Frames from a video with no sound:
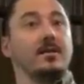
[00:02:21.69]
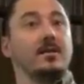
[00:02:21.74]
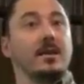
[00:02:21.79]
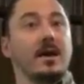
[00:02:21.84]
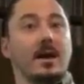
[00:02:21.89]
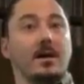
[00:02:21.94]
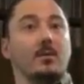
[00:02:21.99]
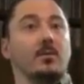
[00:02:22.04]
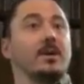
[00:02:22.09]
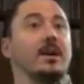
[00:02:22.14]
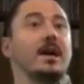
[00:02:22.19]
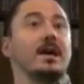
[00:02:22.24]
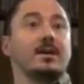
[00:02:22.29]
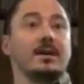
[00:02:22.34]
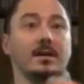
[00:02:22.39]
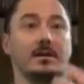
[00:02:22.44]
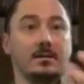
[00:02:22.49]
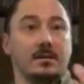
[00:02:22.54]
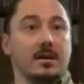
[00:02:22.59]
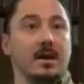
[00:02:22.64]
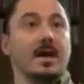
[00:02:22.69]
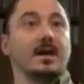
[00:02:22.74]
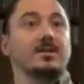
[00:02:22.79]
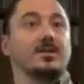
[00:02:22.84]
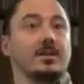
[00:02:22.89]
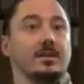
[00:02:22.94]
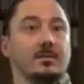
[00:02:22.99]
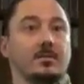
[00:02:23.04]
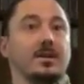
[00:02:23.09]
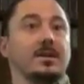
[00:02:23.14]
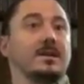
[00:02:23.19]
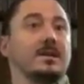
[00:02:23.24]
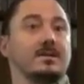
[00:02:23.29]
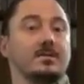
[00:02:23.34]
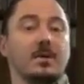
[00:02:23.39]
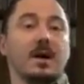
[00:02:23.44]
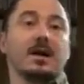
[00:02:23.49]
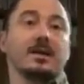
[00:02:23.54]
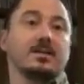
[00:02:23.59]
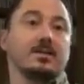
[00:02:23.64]
that would actually be
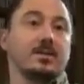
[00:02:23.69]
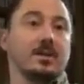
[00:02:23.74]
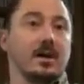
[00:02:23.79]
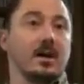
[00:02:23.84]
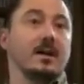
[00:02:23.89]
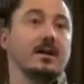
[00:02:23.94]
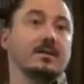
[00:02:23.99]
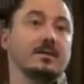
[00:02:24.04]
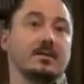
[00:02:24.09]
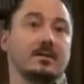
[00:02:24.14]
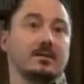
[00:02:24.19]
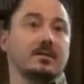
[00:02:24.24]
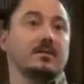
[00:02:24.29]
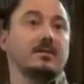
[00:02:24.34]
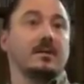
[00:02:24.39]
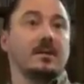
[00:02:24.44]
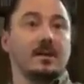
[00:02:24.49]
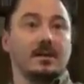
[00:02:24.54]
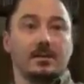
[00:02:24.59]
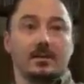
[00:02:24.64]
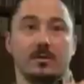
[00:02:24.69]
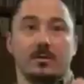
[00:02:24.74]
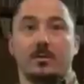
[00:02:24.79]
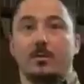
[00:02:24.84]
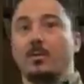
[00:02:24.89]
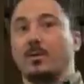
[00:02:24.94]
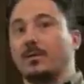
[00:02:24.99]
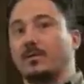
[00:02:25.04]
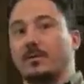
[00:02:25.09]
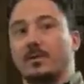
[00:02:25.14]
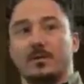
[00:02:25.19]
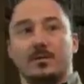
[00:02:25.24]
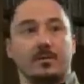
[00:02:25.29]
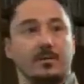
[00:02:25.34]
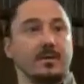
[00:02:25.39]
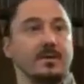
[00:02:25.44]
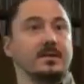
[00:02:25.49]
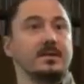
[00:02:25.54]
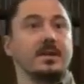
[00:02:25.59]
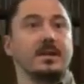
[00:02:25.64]
dispatched to us, to either one of our
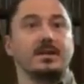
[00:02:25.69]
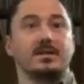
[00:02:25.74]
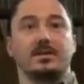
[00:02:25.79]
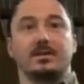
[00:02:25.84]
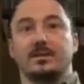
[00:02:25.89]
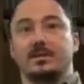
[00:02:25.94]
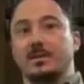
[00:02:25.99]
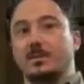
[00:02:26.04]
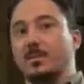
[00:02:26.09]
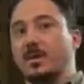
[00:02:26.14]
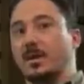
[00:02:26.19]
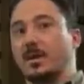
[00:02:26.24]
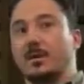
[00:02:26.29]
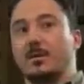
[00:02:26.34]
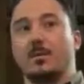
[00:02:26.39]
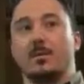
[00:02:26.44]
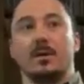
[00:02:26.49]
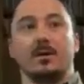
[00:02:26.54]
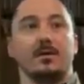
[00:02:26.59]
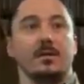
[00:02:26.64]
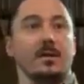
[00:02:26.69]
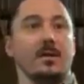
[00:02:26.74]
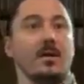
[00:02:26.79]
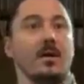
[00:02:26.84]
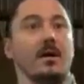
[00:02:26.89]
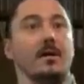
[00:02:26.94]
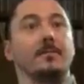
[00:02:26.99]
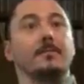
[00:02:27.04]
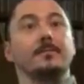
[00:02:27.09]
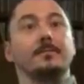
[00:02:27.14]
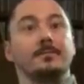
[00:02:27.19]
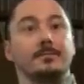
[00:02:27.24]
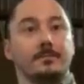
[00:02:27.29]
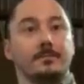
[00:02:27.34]
3 stations, depending on where they are.